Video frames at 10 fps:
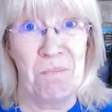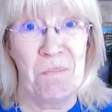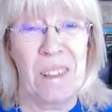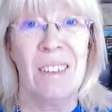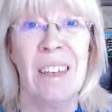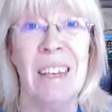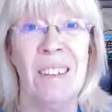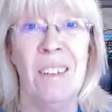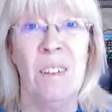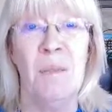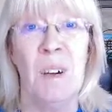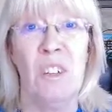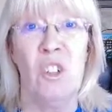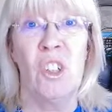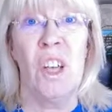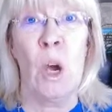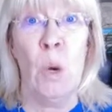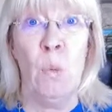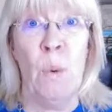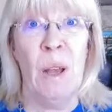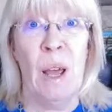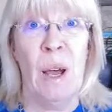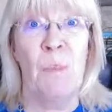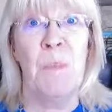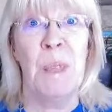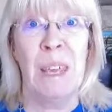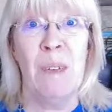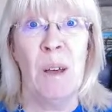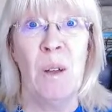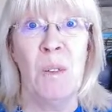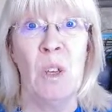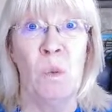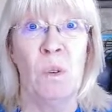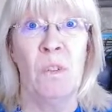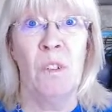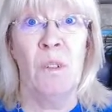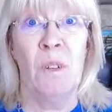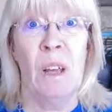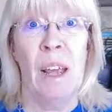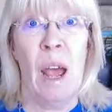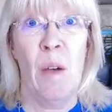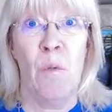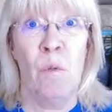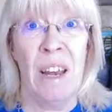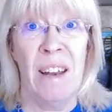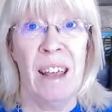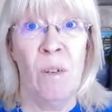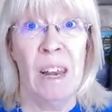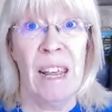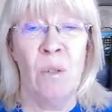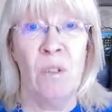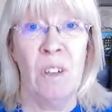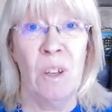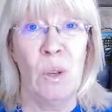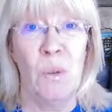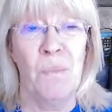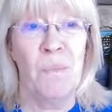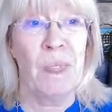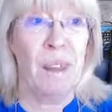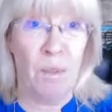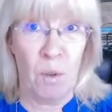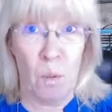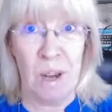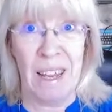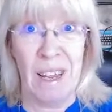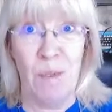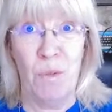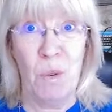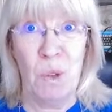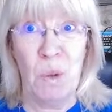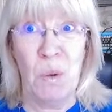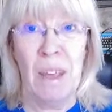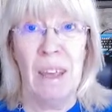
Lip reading: It's easy to find. Just open up the email that you want to have read out loud to you. I've got one here for you.